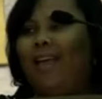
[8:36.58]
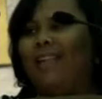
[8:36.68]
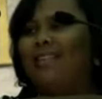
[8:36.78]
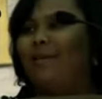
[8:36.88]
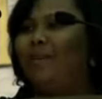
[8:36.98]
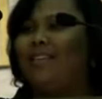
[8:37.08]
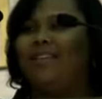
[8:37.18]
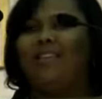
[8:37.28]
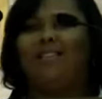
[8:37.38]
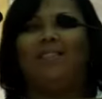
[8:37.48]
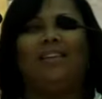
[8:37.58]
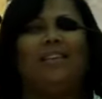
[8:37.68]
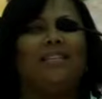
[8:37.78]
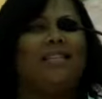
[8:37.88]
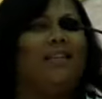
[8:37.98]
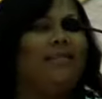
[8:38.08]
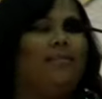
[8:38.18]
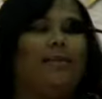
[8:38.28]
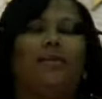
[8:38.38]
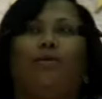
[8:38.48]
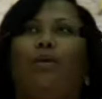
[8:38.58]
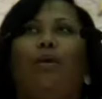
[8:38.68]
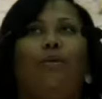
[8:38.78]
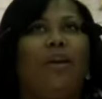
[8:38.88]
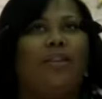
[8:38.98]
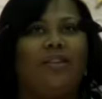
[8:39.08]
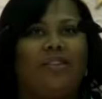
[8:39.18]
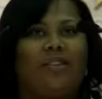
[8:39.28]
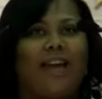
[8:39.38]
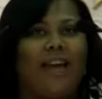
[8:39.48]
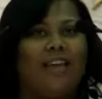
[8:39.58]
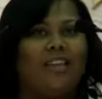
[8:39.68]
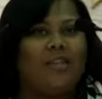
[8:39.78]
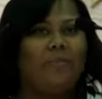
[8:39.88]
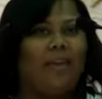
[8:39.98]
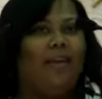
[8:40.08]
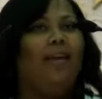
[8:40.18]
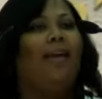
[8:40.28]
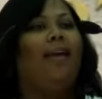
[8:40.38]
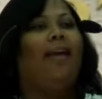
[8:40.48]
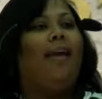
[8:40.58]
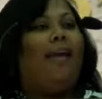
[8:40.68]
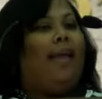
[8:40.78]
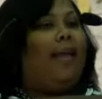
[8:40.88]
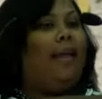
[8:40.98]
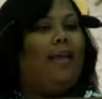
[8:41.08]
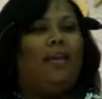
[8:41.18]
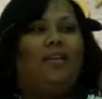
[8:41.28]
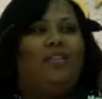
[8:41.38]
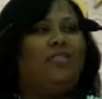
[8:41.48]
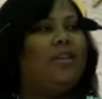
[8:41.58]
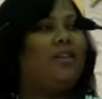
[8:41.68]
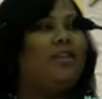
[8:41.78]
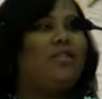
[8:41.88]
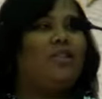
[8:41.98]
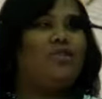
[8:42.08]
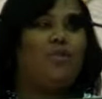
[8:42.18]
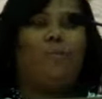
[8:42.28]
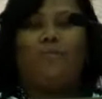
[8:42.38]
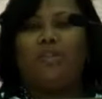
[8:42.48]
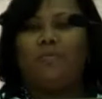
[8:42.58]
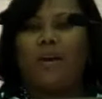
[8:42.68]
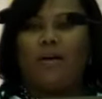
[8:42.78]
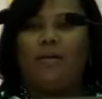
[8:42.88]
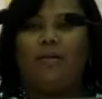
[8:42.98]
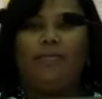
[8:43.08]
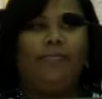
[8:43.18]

I said, my sister Lisa is nowhere near as shy as me, and she is super smart.